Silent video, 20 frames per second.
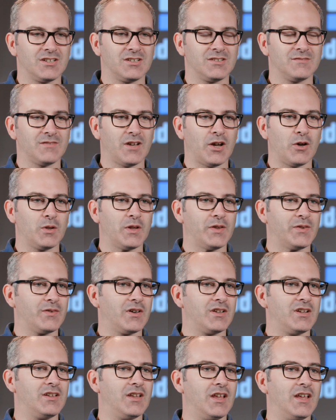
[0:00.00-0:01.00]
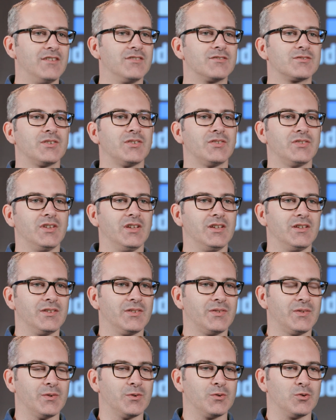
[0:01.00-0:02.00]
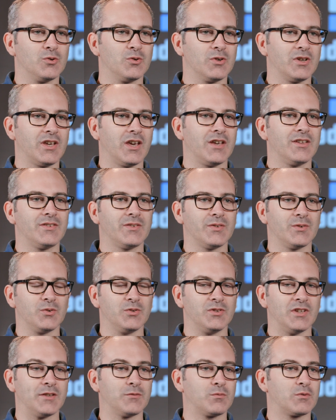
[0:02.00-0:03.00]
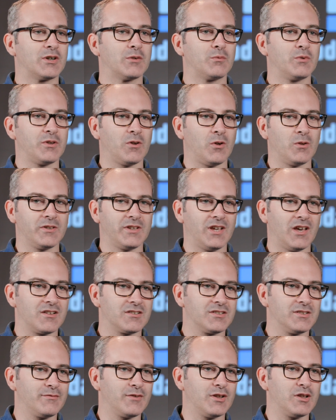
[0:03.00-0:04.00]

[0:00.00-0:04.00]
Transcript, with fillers: Um, I always find it interesting to get to network with all the other